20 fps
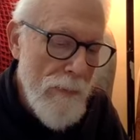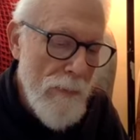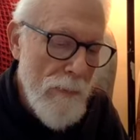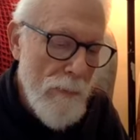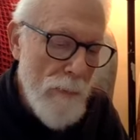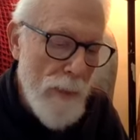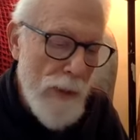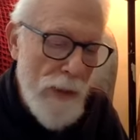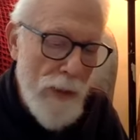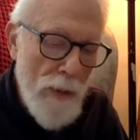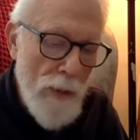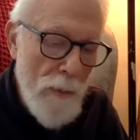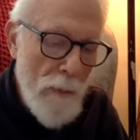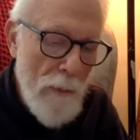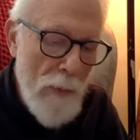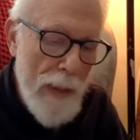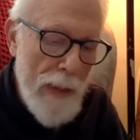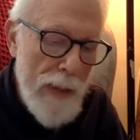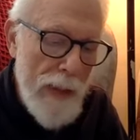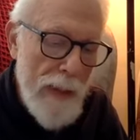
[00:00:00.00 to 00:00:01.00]
Bring you
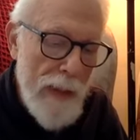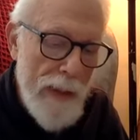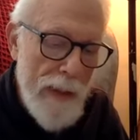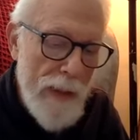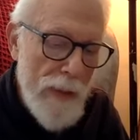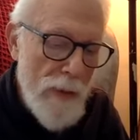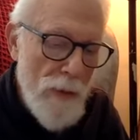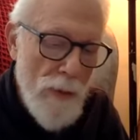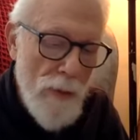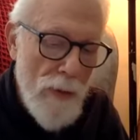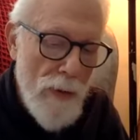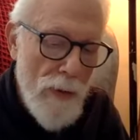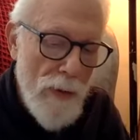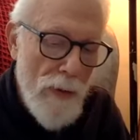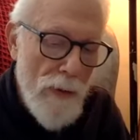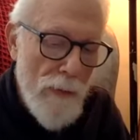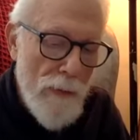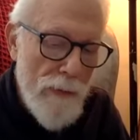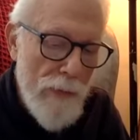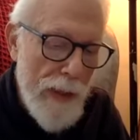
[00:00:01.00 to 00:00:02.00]
money? Get you a
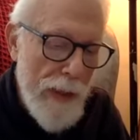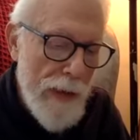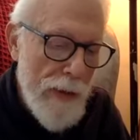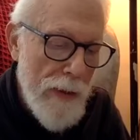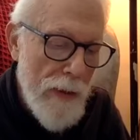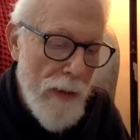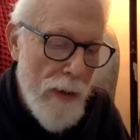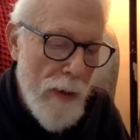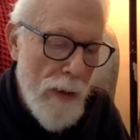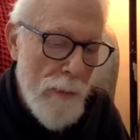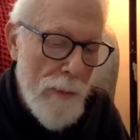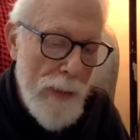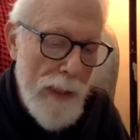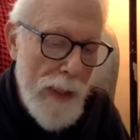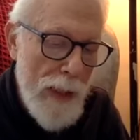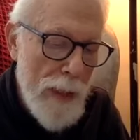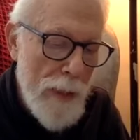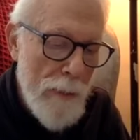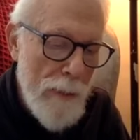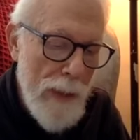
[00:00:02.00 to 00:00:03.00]
girlfriend? Harm an
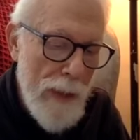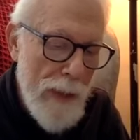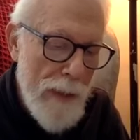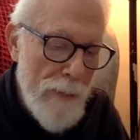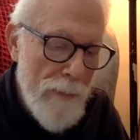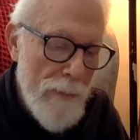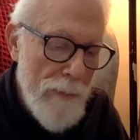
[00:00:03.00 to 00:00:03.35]
enemy?